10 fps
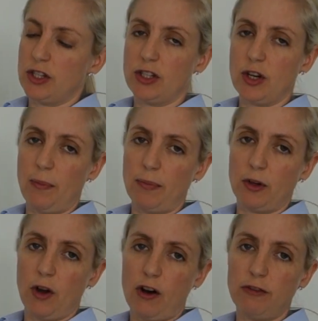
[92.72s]
stop the
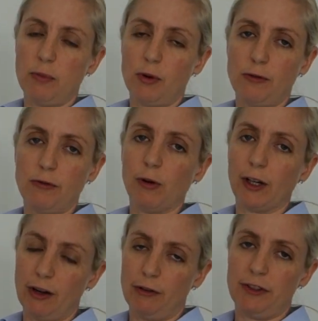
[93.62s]
golf ball
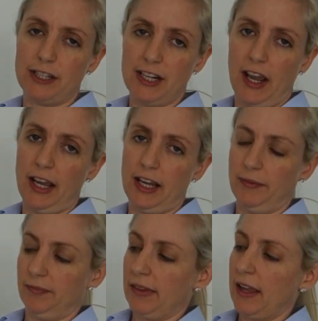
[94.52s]
falling off the
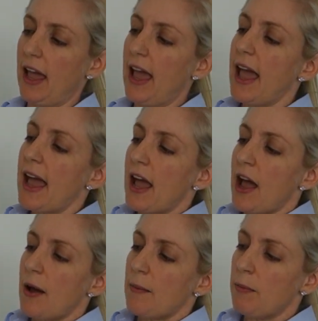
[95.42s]
tee.
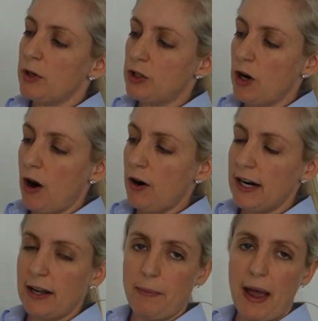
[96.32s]

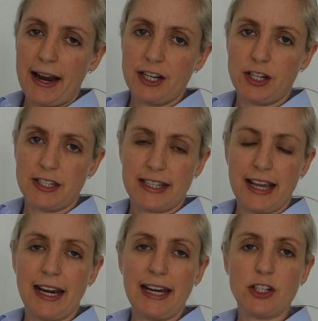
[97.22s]
Majority of patients
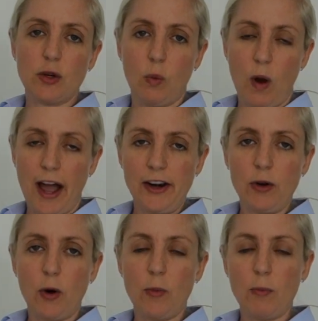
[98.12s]
can injure one
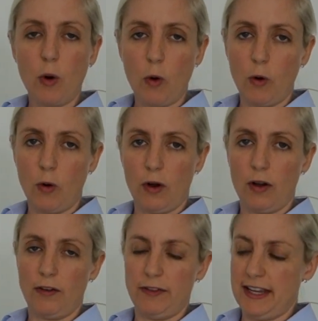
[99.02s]
or more
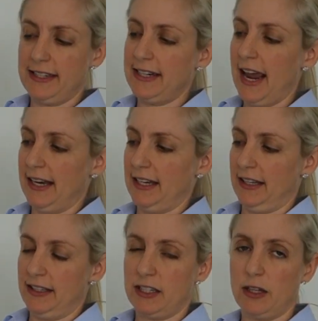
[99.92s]
of these
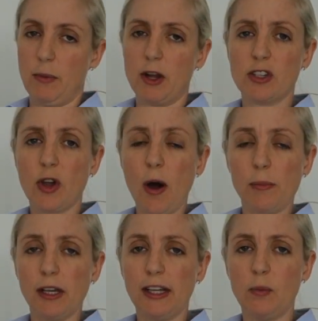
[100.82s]
tendons. The most
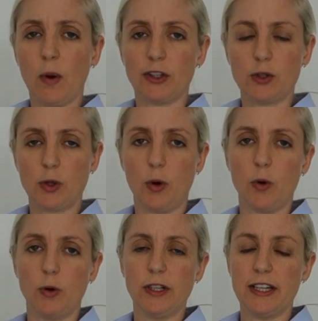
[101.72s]
commonly one
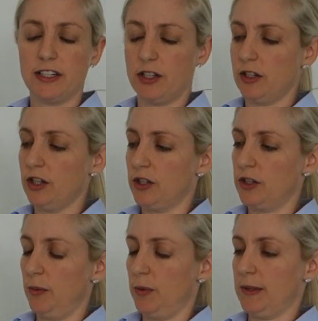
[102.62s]
torn is your
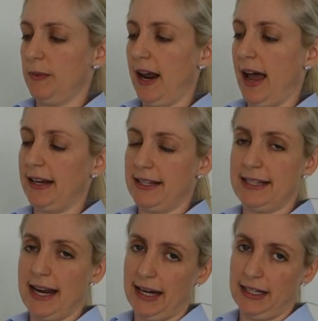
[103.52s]

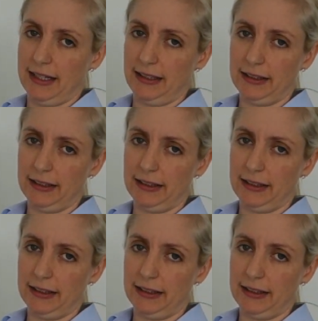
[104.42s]
supraspinatus tendon.